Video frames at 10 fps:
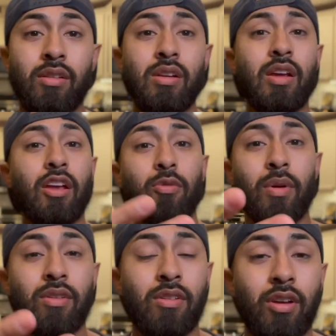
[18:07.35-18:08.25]
T K's
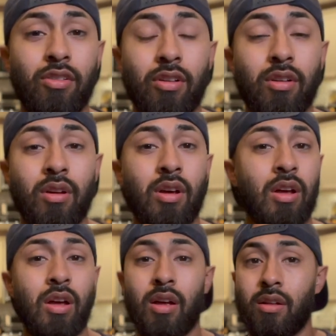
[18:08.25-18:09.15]
presentation,
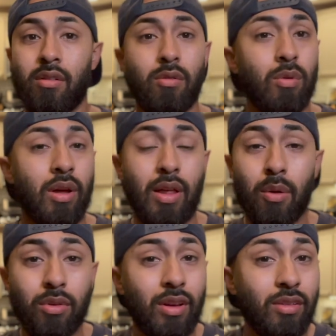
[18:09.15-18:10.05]
well, that
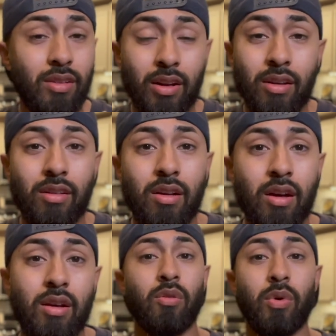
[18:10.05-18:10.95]
was like second to
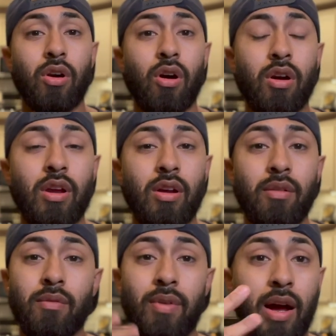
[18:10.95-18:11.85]
none
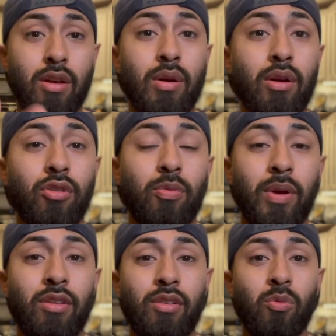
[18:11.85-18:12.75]
regarding Vayu
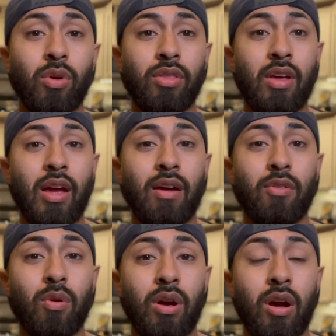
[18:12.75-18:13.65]
Aerospace and what they have
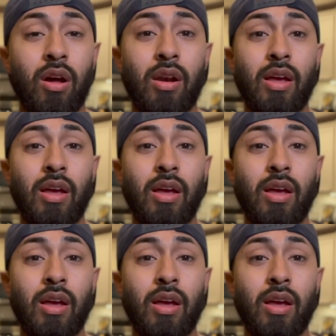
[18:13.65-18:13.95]
going on.